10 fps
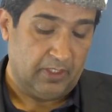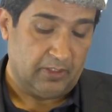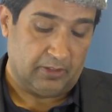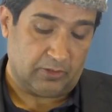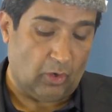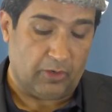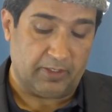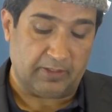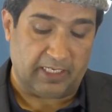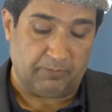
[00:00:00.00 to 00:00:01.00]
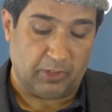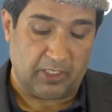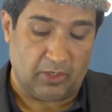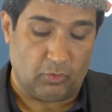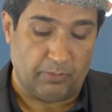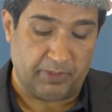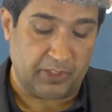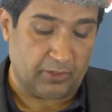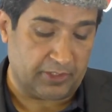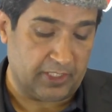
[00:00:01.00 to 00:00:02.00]
The scholars like Maulana Rumi
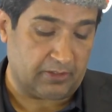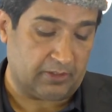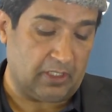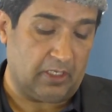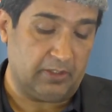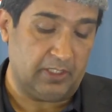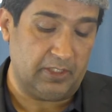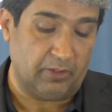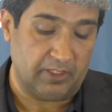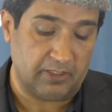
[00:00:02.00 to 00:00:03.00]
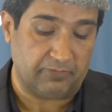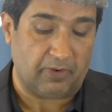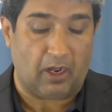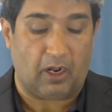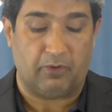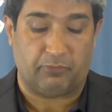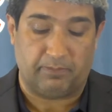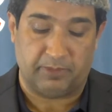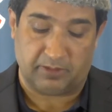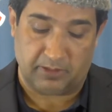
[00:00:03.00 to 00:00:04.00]
or Sheikh Saadi is far from
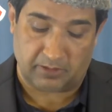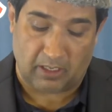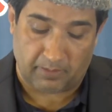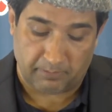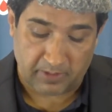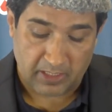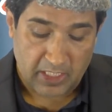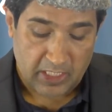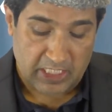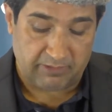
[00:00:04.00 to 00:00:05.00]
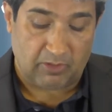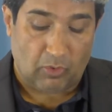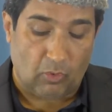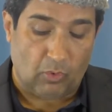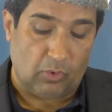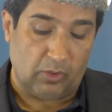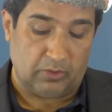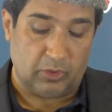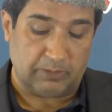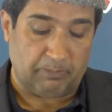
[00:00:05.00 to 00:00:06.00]
this nizam. Even all
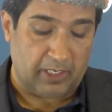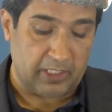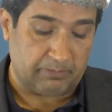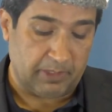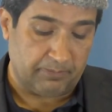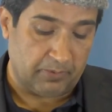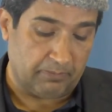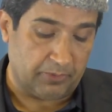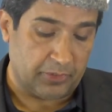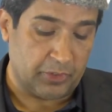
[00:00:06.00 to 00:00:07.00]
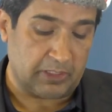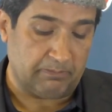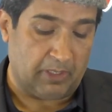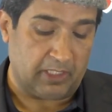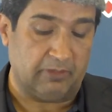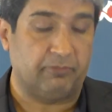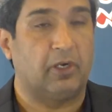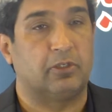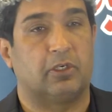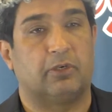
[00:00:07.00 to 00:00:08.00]
those pious people produced by the
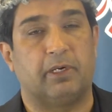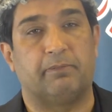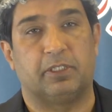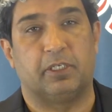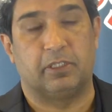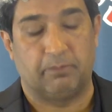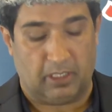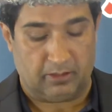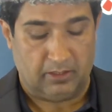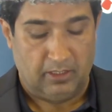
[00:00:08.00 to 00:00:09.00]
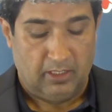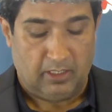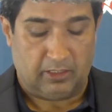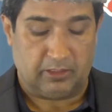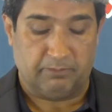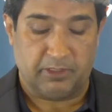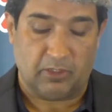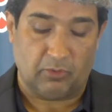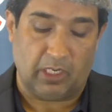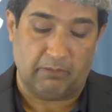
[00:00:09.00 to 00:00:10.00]
founder of Ahmadiyya Jamaat, Hazrat Mirza
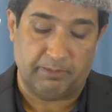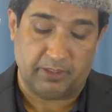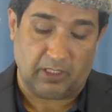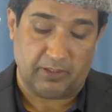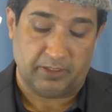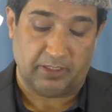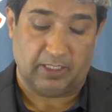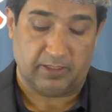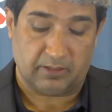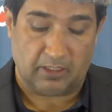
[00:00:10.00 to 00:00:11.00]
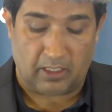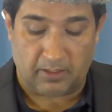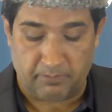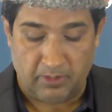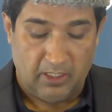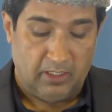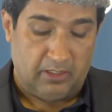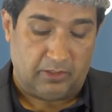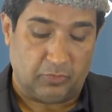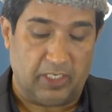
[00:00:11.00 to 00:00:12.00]
Ghulam Ahmad Qadani alayhi salam,
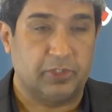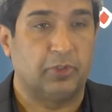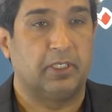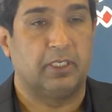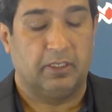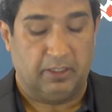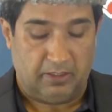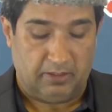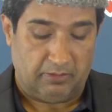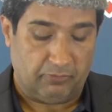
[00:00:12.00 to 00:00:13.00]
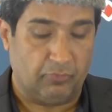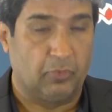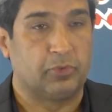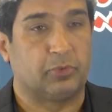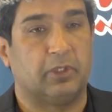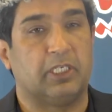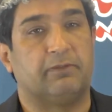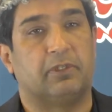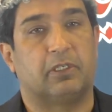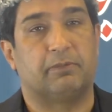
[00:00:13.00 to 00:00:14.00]
gradually forced to leave
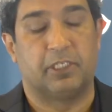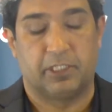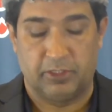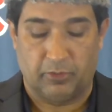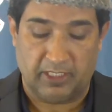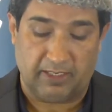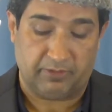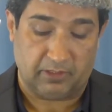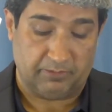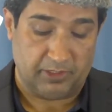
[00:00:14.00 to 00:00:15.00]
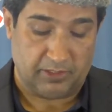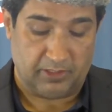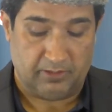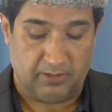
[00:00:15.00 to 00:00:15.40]
the community or left the community.